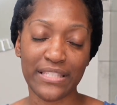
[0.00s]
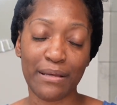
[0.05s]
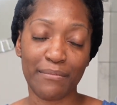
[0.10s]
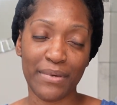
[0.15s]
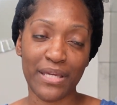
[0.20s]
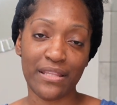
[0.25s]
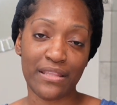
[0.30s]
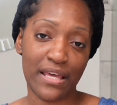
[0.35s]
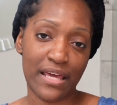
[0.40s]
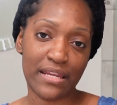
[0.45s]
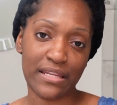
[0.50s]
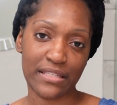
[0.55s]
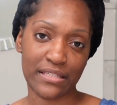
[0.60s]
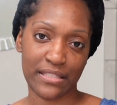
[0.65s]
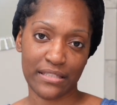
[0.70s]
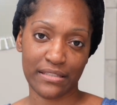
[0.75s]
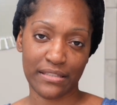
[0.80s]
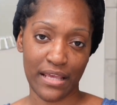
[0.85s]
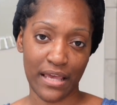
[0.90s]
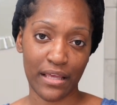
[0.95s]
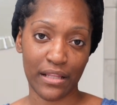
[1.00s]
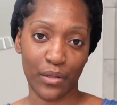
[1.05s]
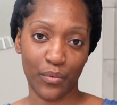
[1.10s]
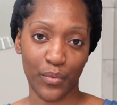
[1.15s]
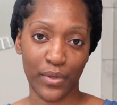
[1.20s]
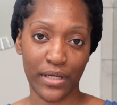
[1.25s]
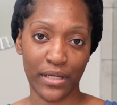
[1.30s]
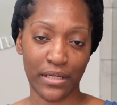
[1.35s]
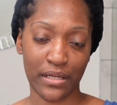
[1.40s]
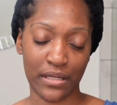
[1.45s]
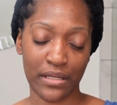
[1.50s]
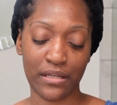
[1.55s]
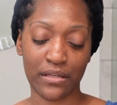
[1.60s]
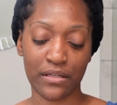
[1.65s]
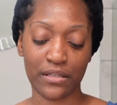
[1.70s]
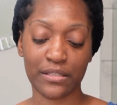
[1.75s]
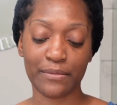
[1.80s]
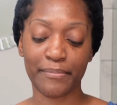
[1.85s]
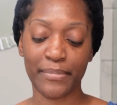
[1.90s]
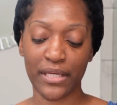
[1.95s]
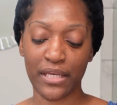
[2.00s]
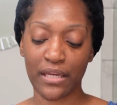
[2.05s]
I mean, that is exactly what it is, but